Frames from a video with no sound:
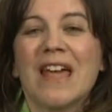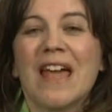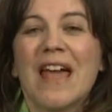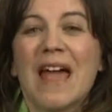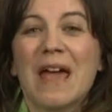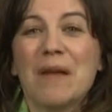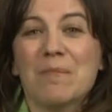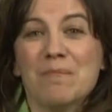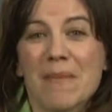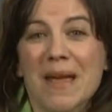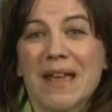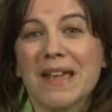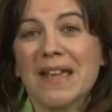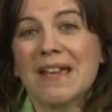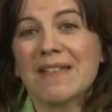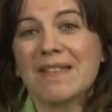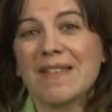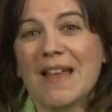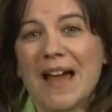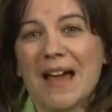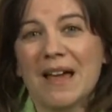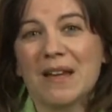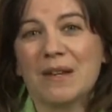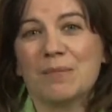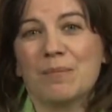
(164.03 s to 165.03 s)
and making
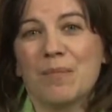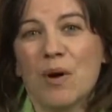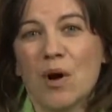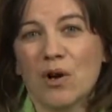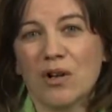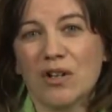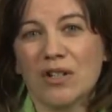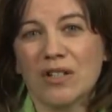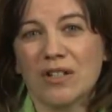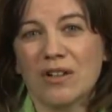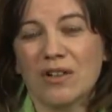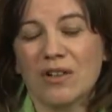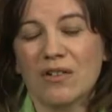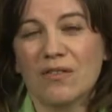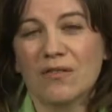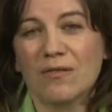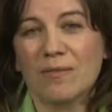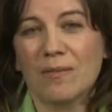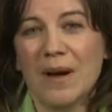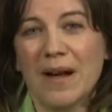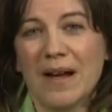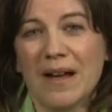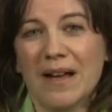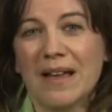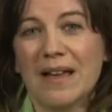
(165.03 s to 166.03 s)
that part of
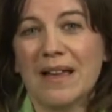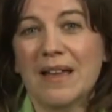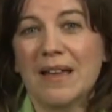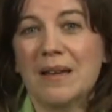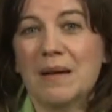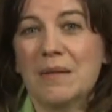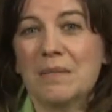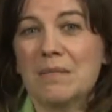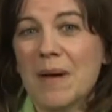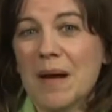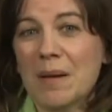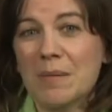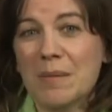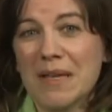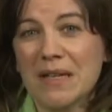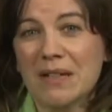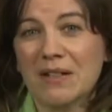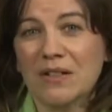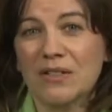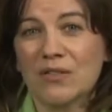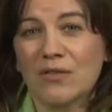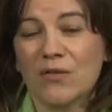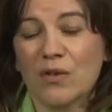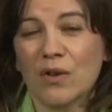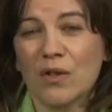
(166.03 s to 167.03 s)
my
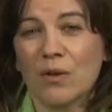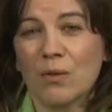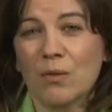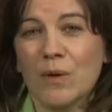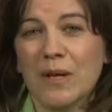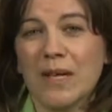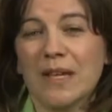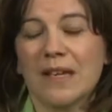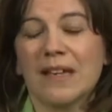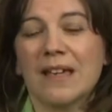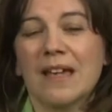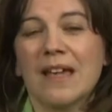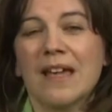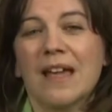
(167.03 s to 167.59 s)
meals for the week.